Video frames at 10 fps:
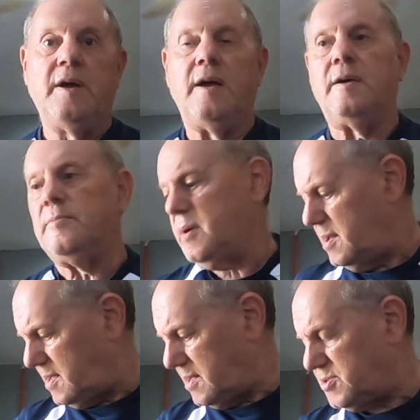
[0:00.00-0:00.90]
And
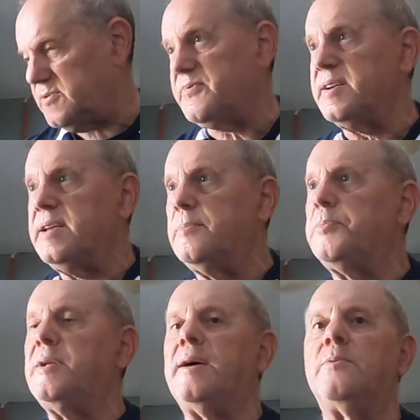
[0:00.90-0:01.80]
I guess if I
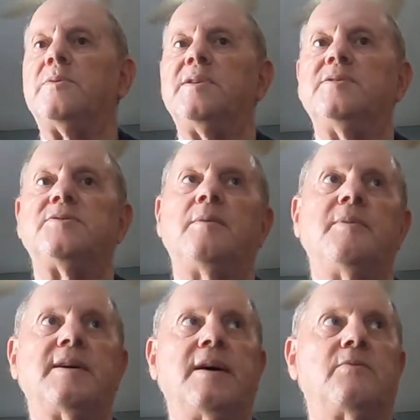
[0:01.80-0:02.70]
keep playing with these, I
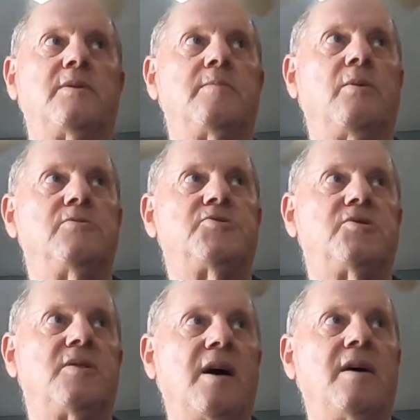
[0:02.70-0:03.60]
might get rid of
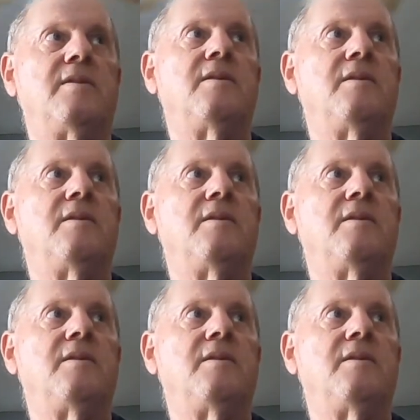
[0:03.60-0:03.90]
most of that.